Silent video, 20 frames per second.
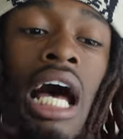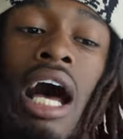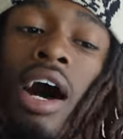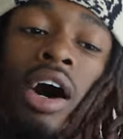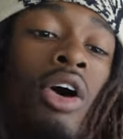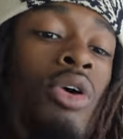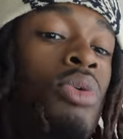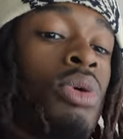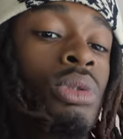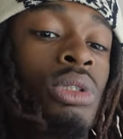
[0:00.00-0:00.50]
I
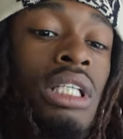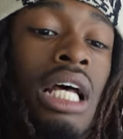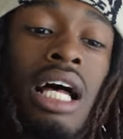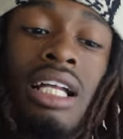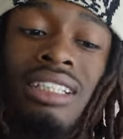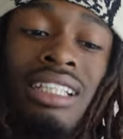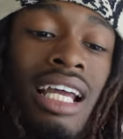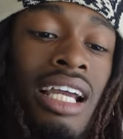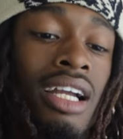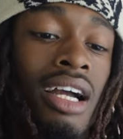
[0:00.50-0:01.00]
don't want
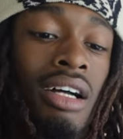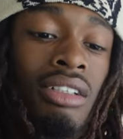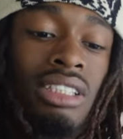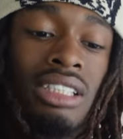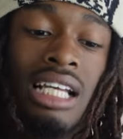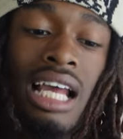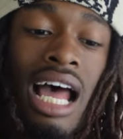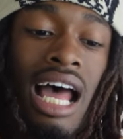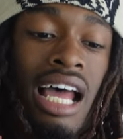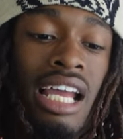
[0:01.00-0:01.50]
y'all to think I'm
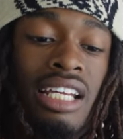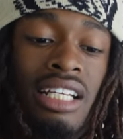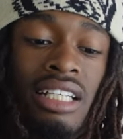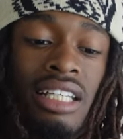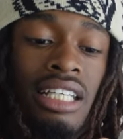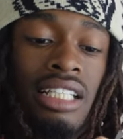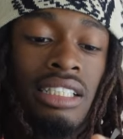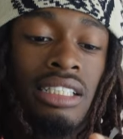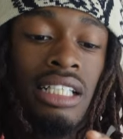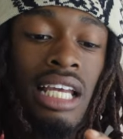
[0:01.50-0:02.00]
just out here
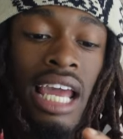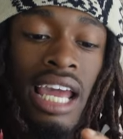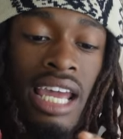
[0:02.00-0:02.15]
kissing